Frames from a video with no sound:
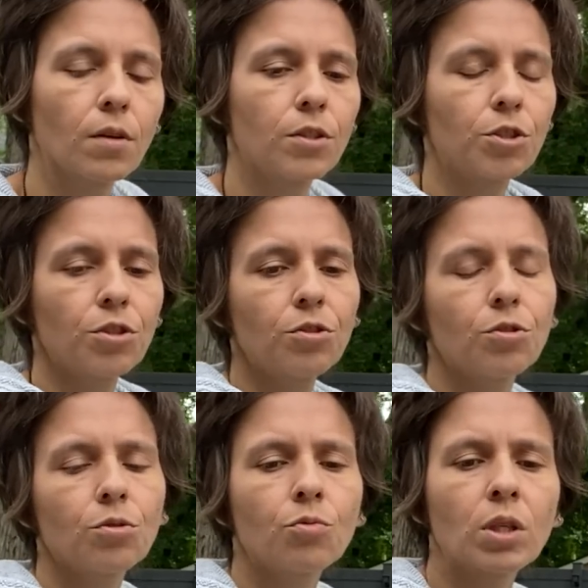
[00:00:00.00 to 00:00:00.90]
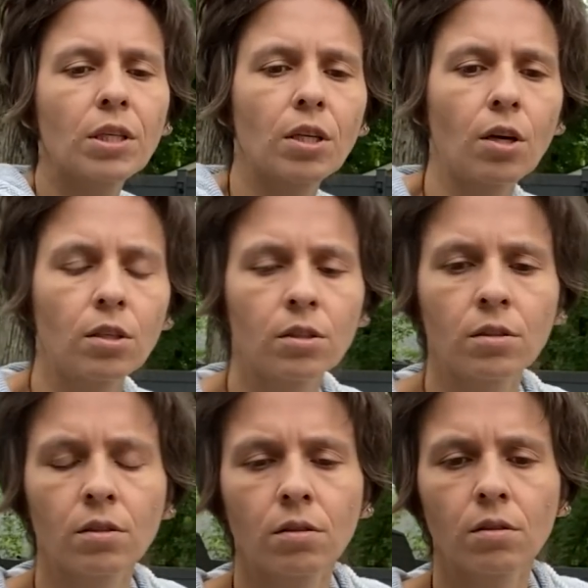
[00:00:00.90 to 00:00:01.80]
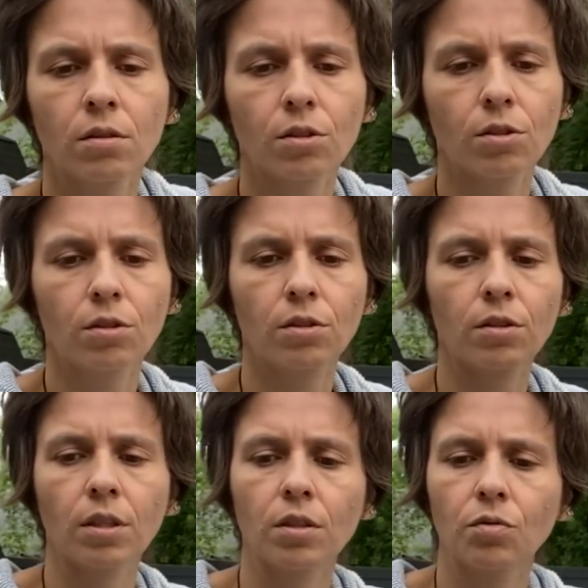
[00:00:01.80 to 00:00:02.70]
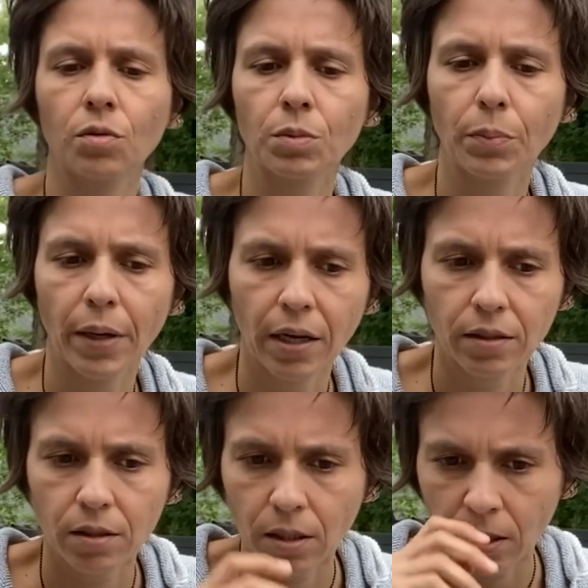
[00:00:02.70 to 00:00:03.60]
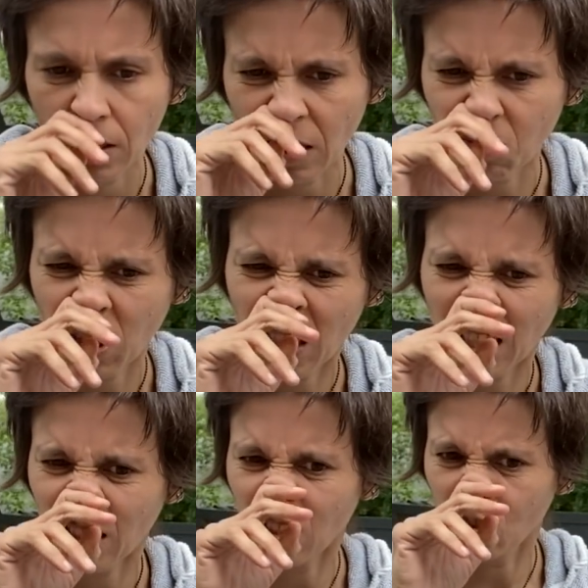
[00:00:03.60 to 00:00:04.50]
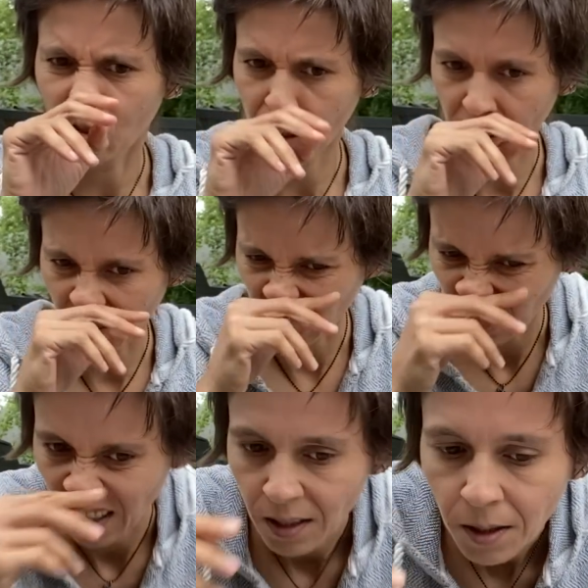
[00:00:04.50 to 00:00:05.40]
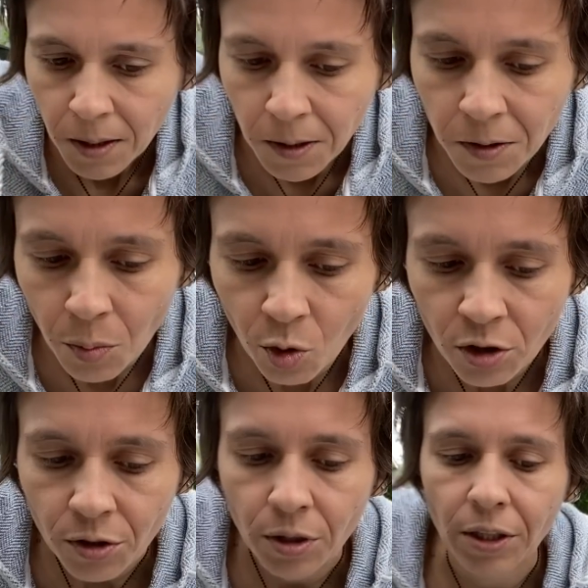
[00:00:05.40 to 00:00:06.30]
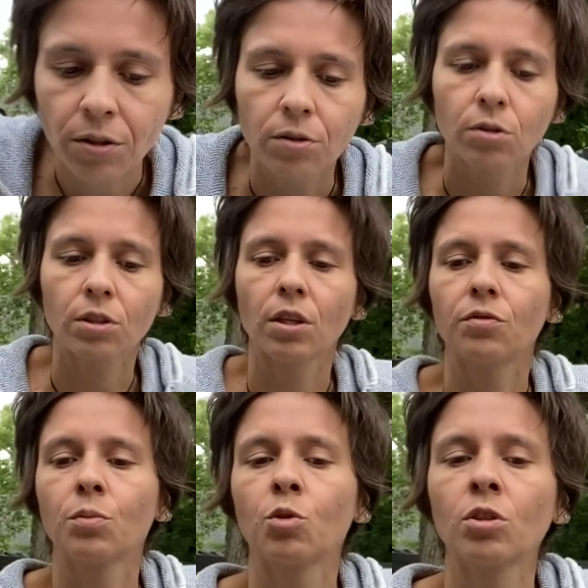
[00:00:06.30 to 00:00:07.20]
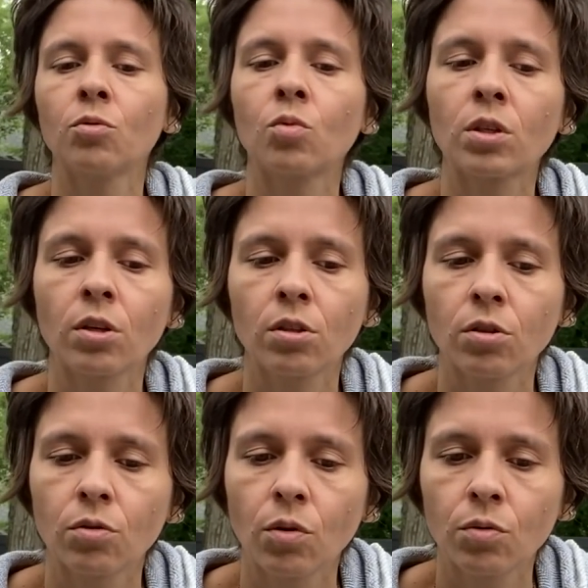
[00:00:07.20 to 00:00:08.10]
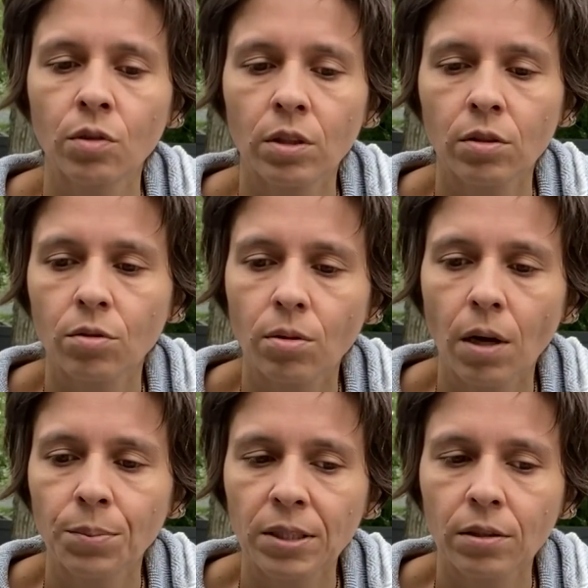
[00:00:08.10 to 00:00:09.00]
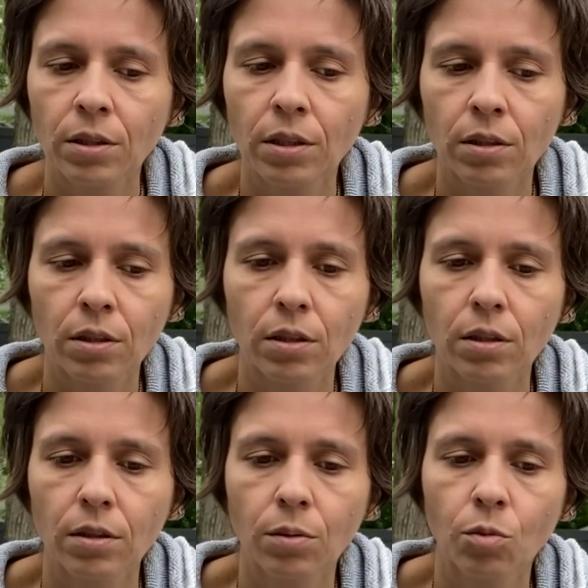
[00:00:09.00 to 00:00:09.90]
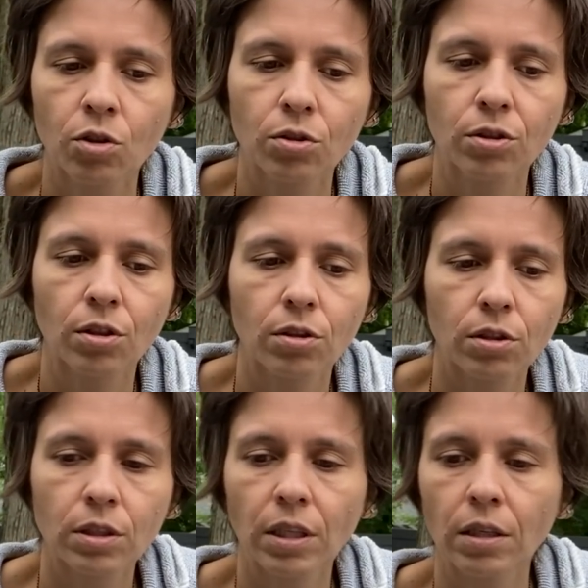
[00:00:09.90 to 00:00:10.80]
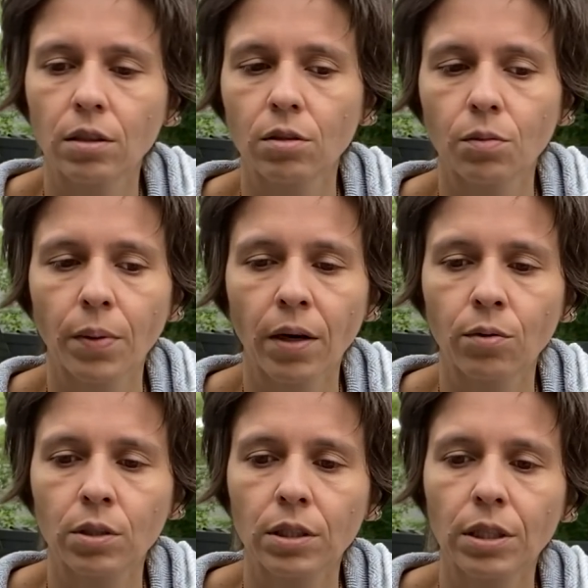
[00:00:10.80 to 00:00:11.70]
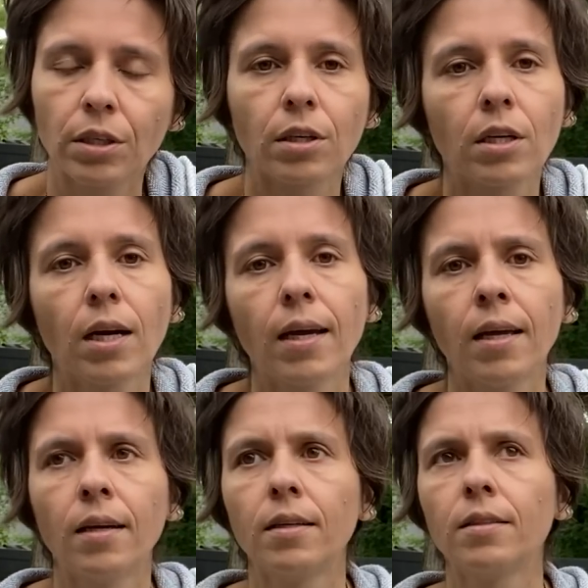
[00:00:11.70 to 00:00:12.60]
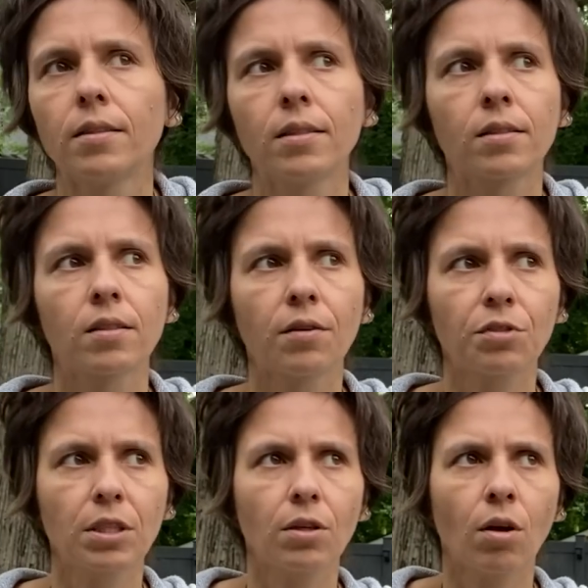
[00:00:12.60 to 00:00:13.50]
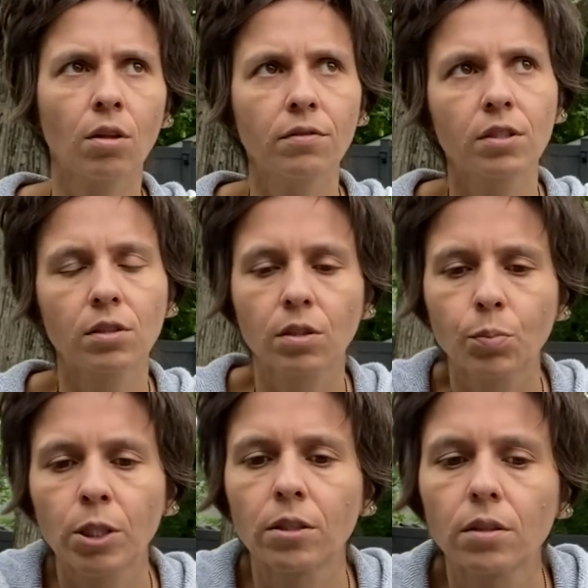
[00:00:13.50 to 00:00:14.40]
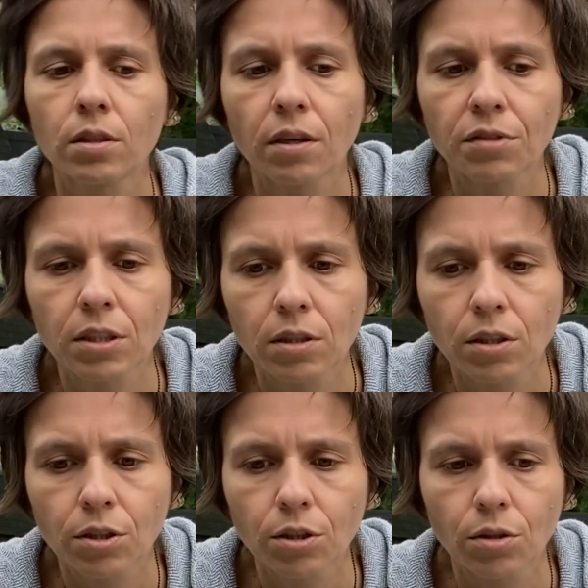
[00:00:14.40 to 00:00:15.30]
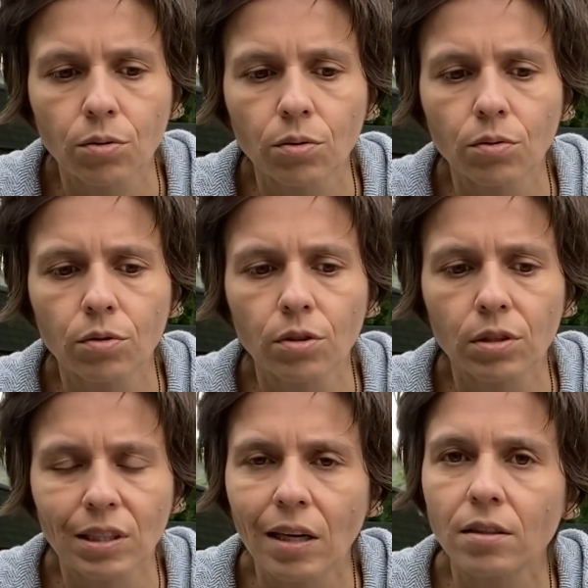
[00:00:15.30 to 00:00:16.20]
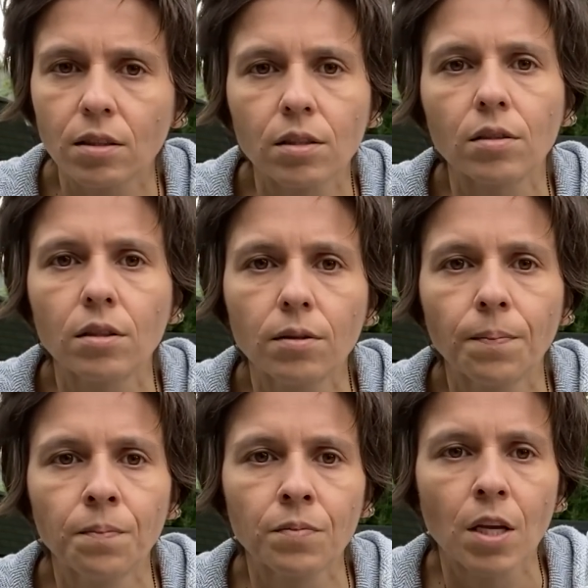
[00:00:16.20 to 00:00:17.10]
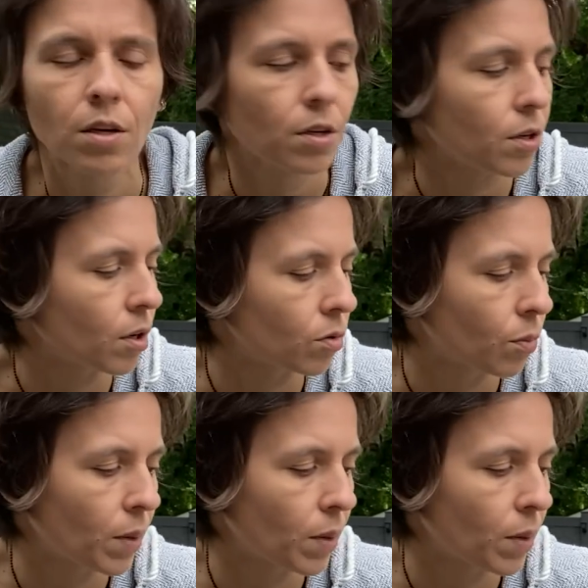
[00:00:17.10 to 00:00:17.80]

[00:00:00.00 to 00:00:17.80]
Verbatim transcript: there's just you working on certain things from the past there. I'm looking at you working on... The more you heal yourself, the more you work on your own traumas here, the more you start to stand in your power here. And it's definitely, all of this experience is definitely teaching you to stand still. You know, no